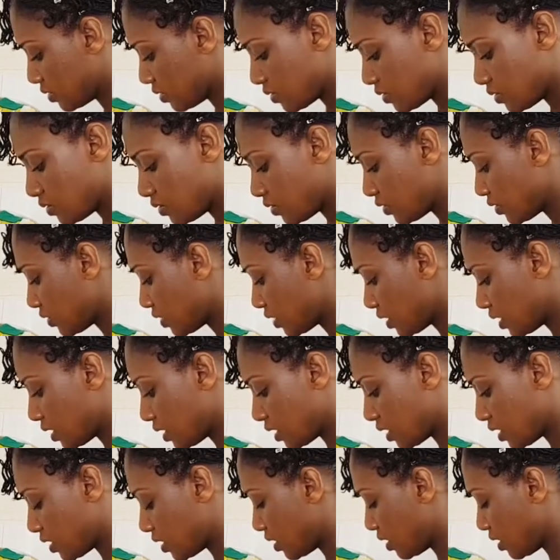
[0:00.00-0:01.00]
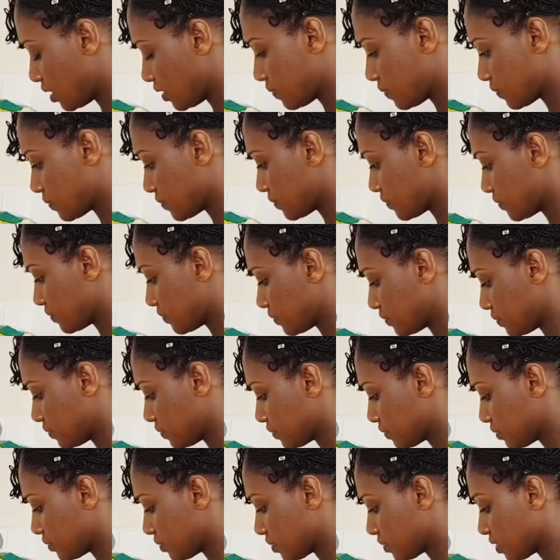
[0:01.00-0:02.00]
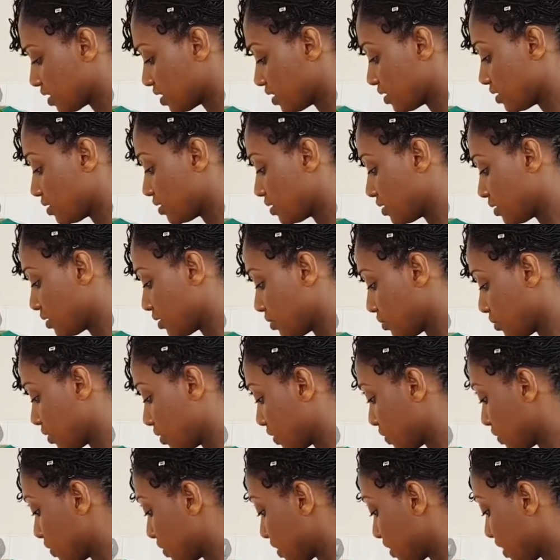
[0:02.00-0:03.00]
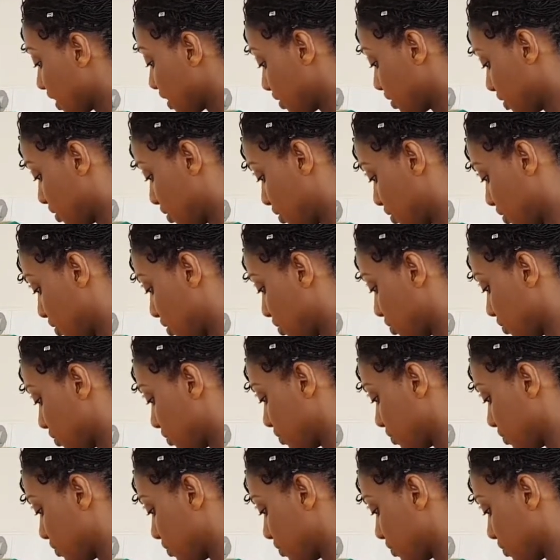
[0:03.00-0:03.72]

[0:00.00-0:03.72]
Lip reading: You don't need any, because as you know,